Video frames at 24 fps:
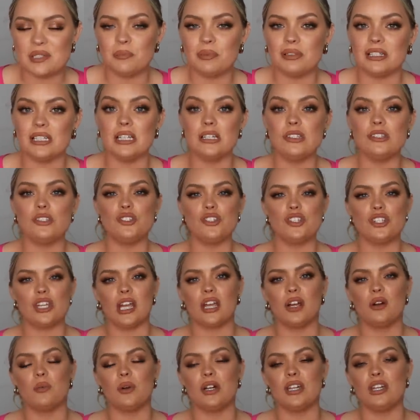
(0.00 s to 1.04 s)
Please
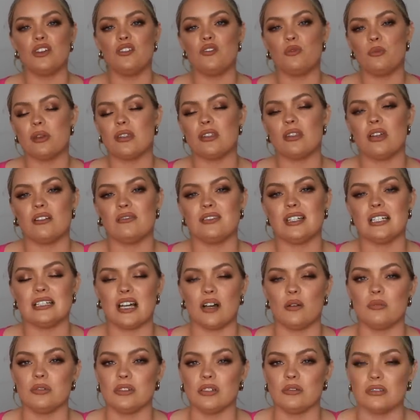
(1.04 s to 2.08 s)
share what you've been loving
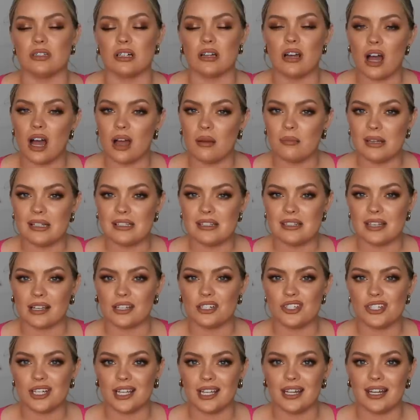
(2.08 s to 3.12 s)
down below in the comment
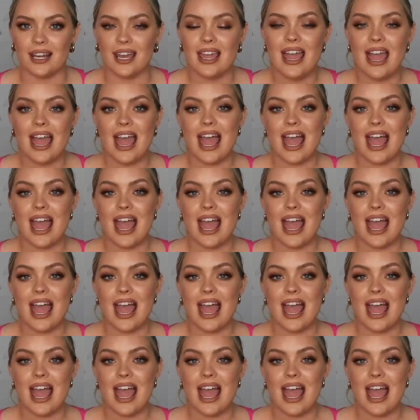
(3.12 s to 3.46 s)
section